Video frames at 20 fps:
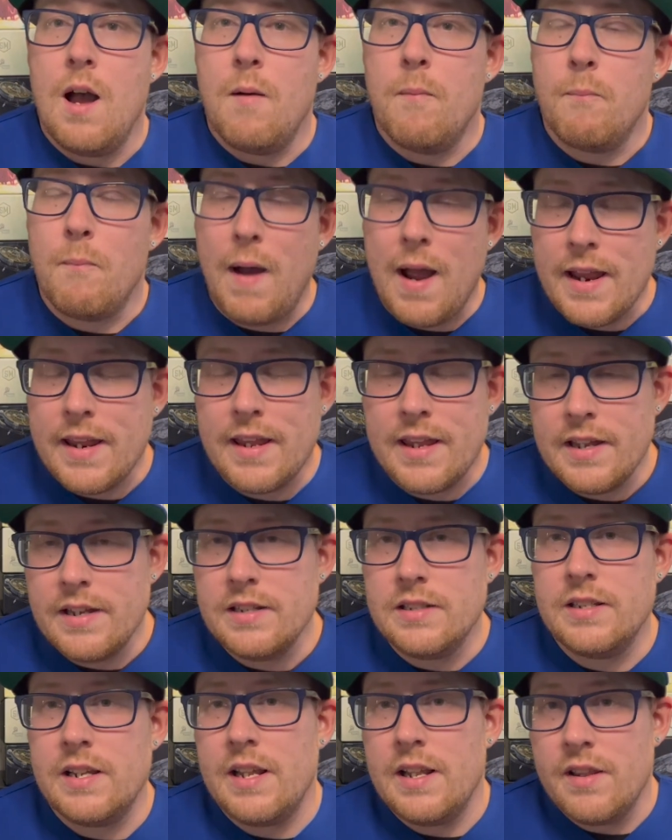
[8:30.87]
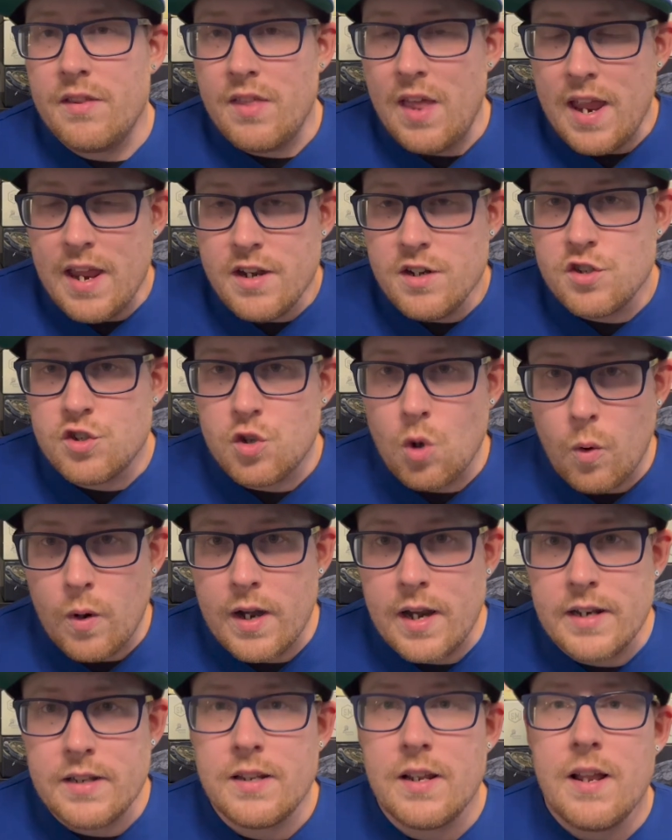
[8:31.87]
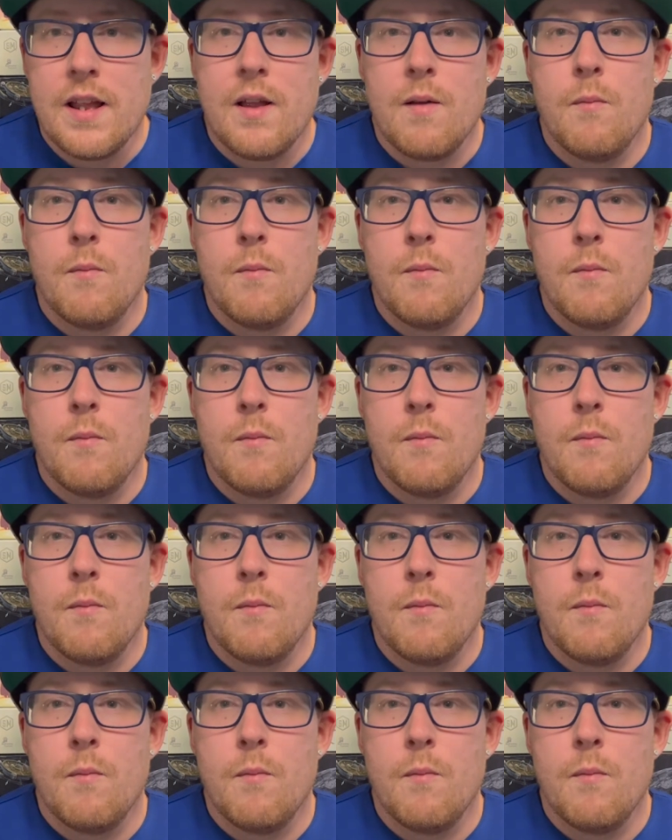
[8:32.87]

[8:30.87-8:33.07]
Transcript: My kids, they enjoyed it